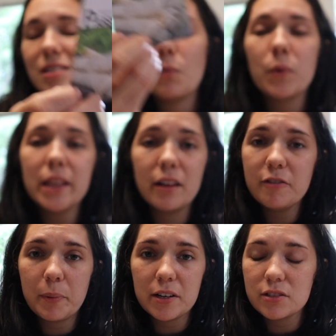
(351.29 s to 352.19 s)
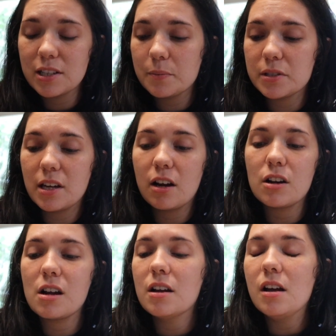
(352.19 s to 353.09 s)
And we love parsnips. They
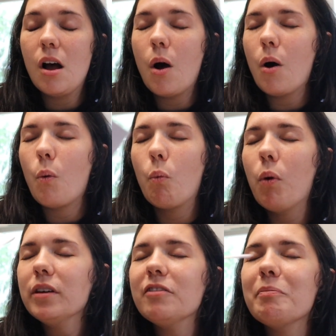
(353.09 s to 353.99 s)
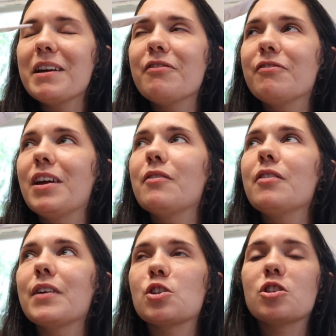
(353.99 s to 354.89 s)
are one of my
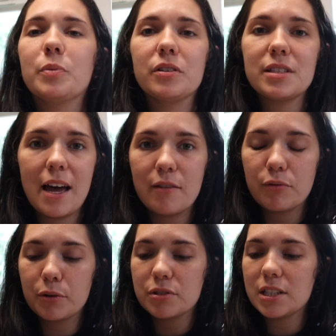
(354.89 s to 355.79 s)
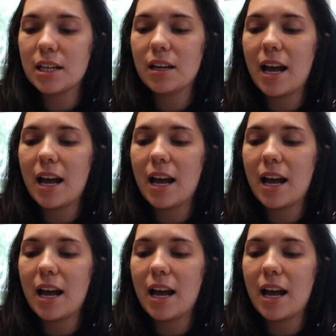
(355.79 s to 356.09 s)
favorite vegetables to have roasted.